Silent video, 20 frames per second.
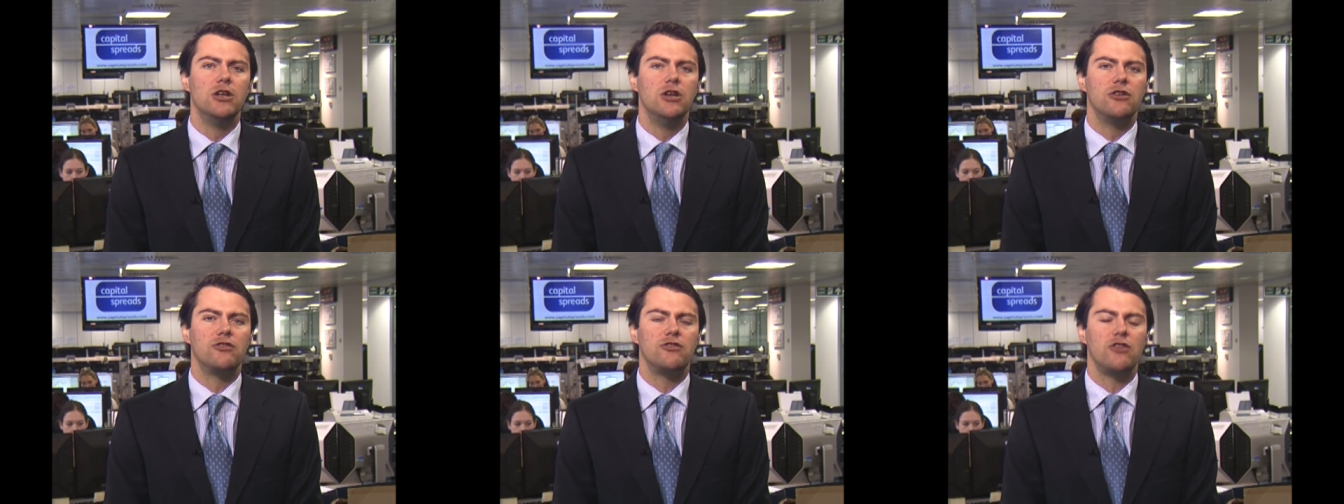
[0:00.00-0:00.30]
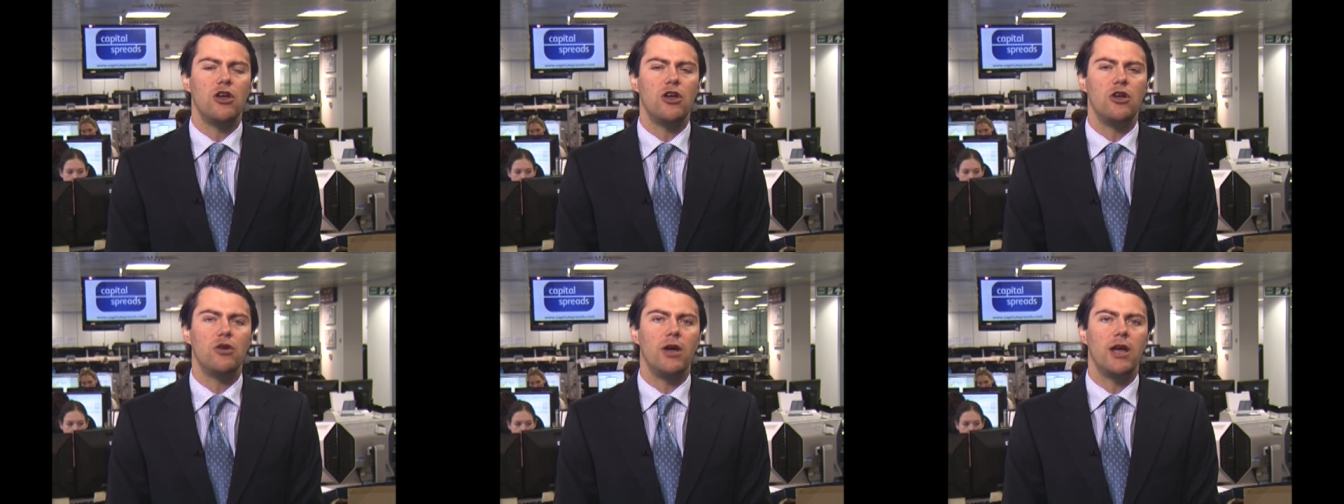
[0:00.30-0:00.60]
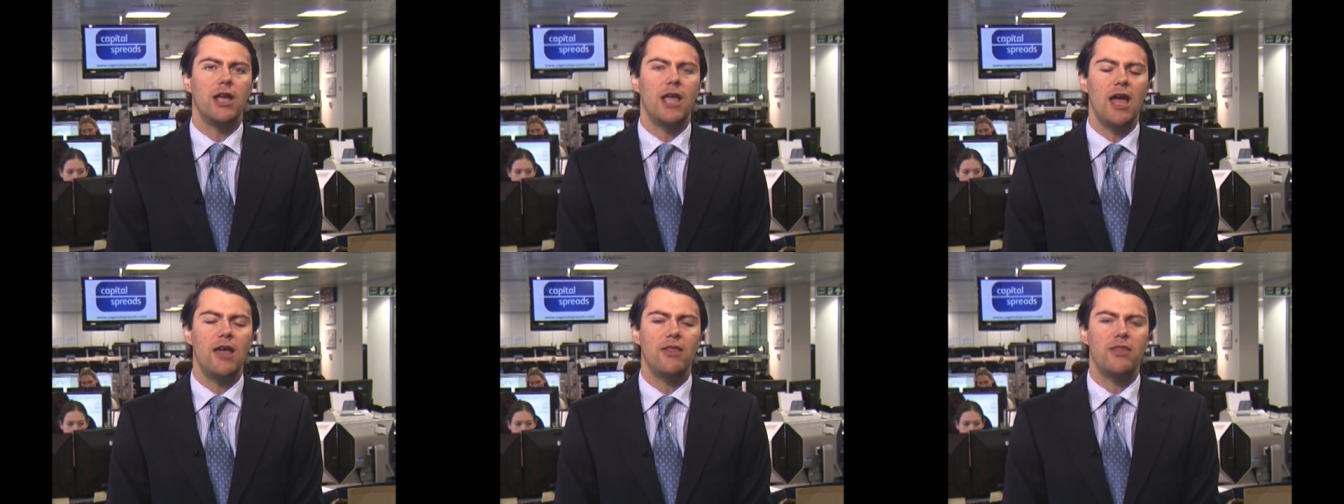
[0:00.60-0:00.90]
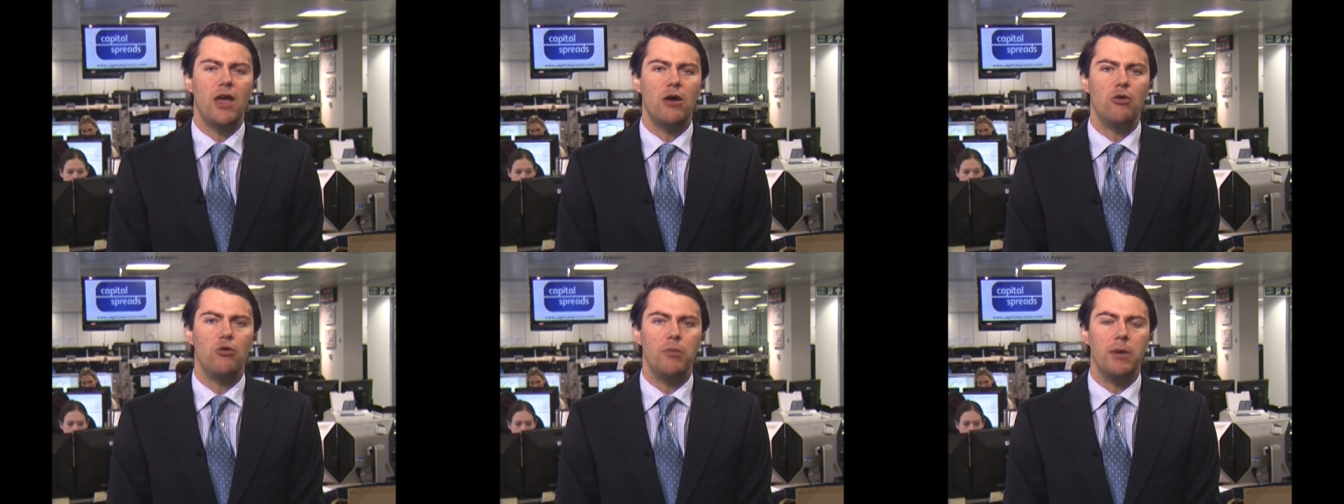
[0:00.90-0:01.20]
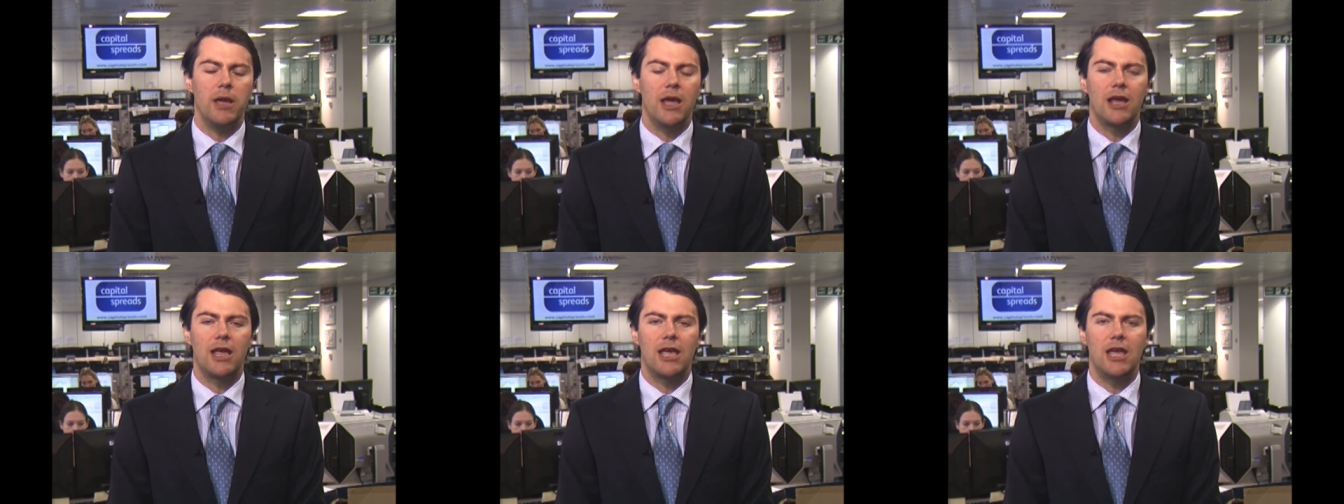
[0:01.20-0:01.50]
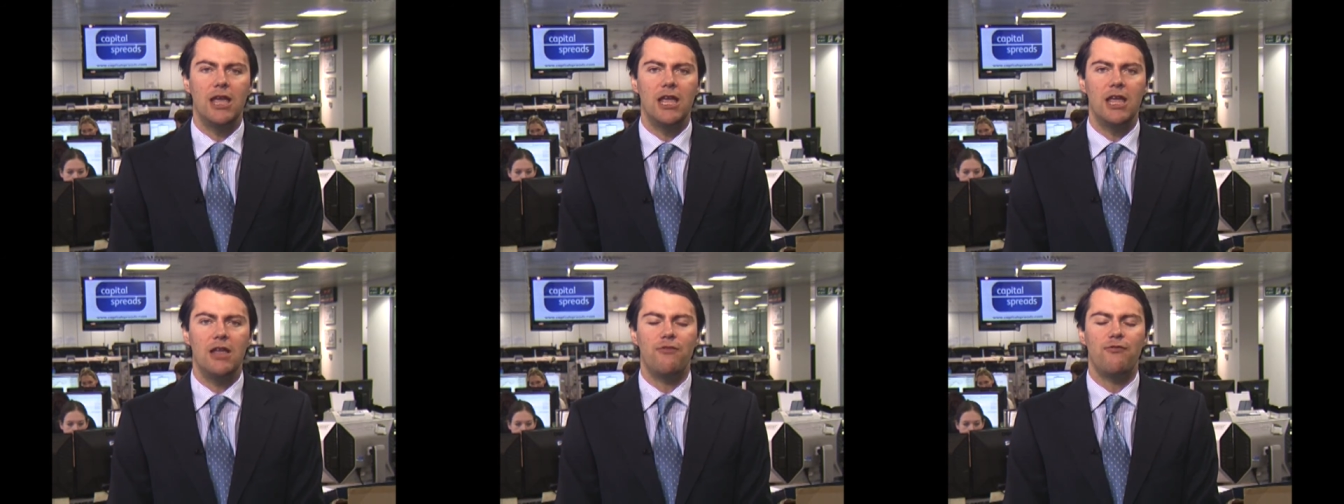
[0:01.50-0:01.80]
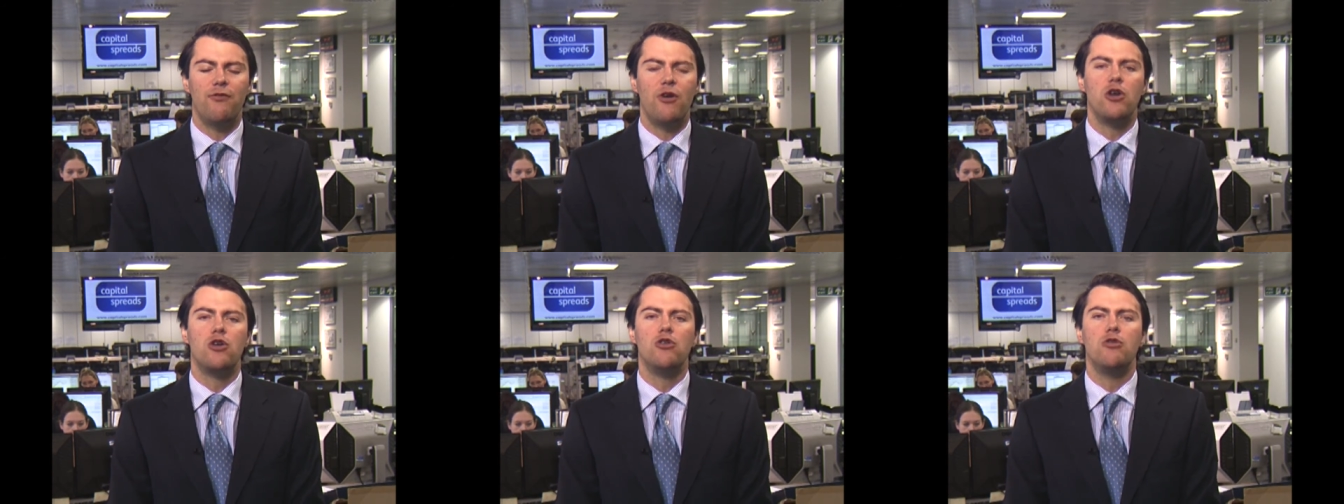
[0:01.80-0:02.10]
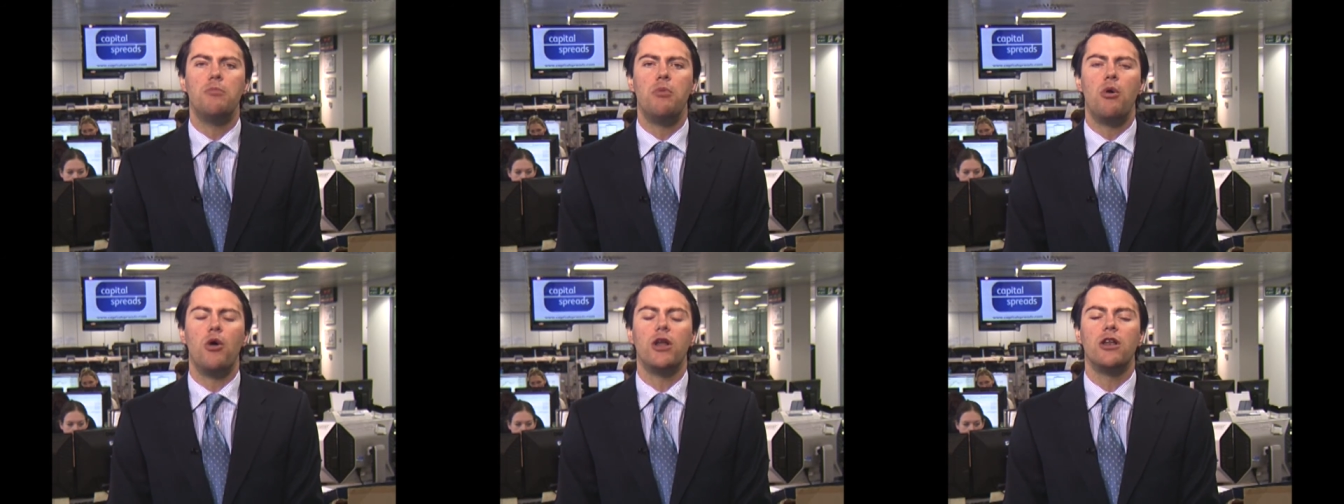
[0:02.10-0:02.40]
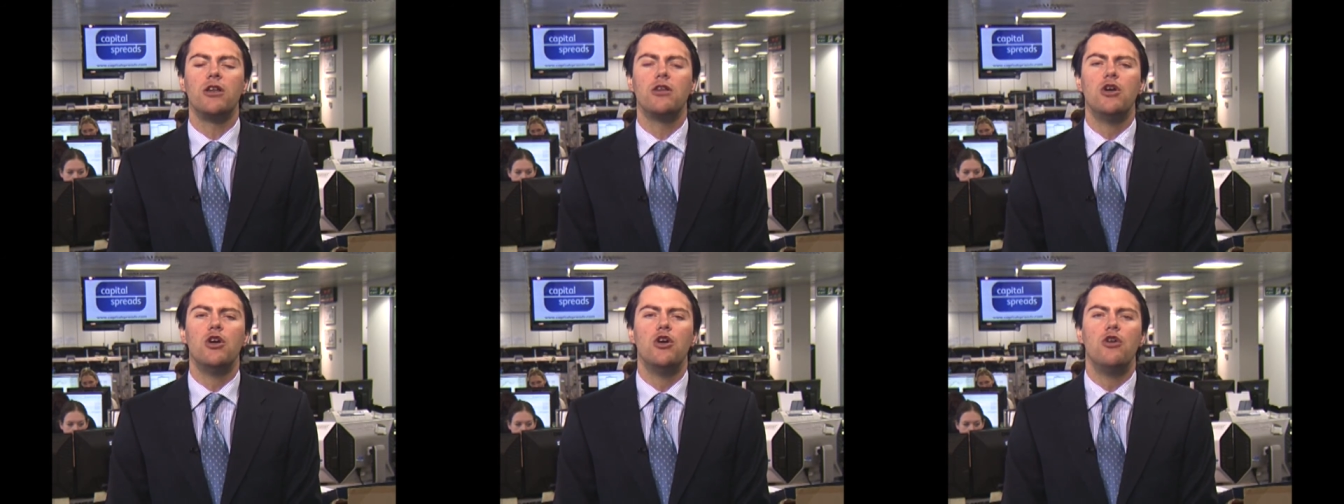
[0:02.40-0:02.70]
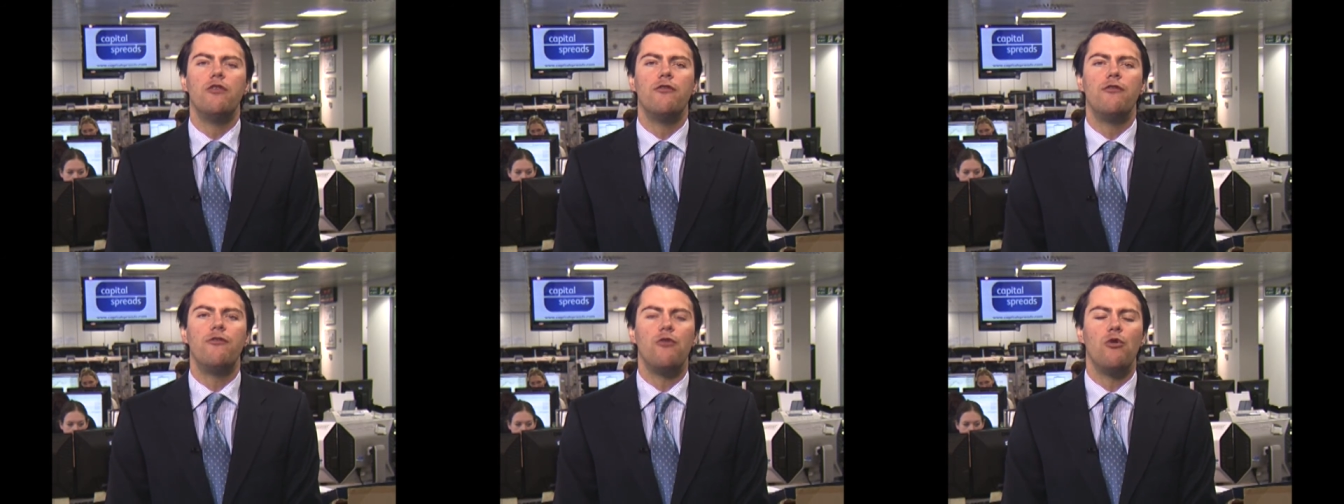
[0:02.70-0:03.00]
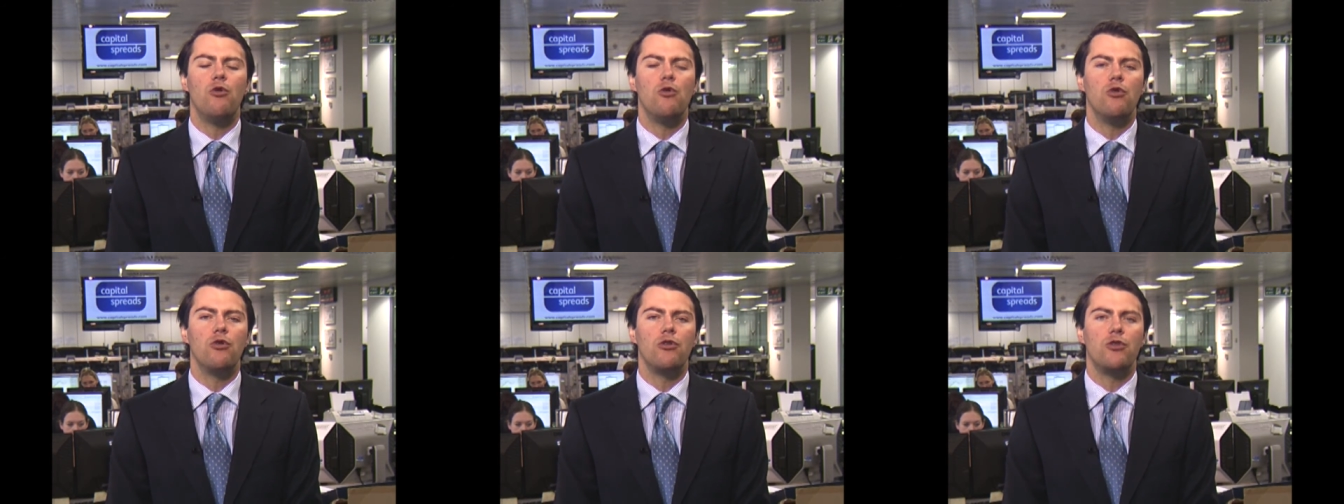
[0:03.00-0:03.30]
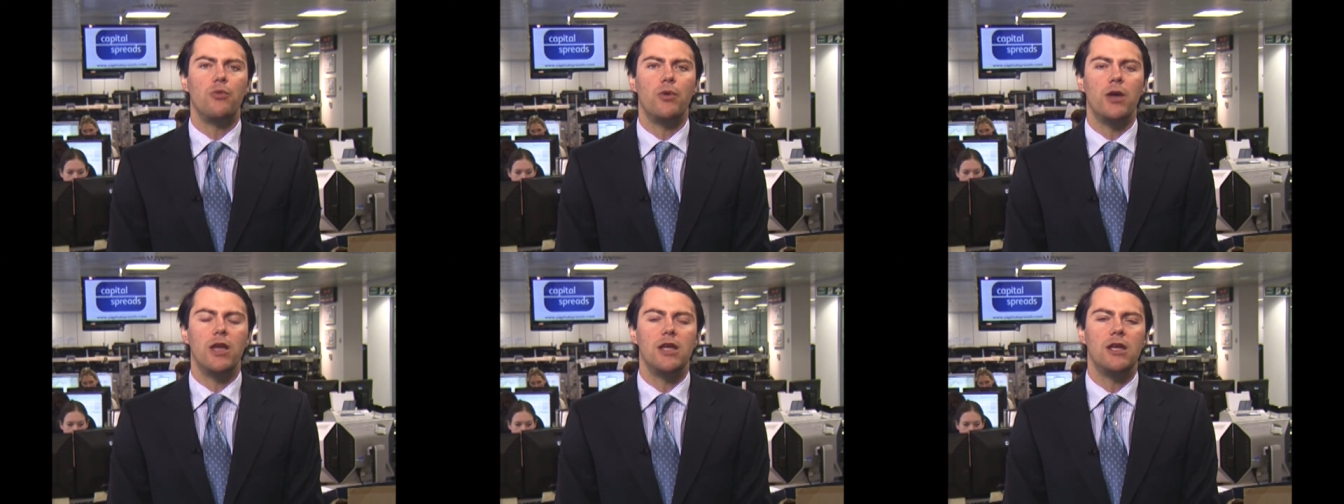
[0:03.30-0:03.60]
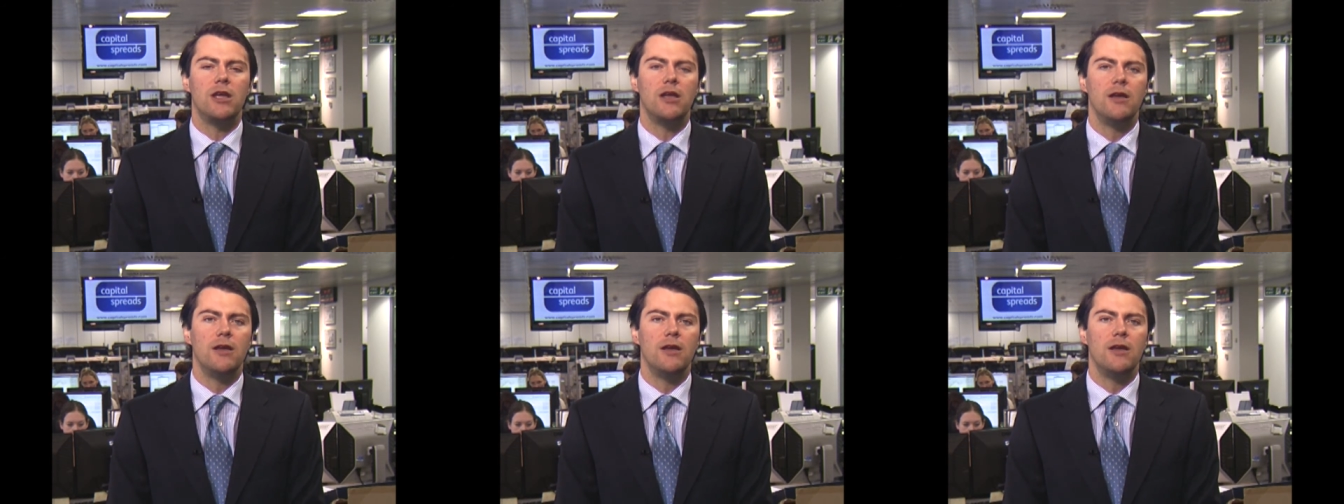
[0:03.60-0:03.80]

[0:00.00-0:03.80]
So again, that will be a key focal point for the week.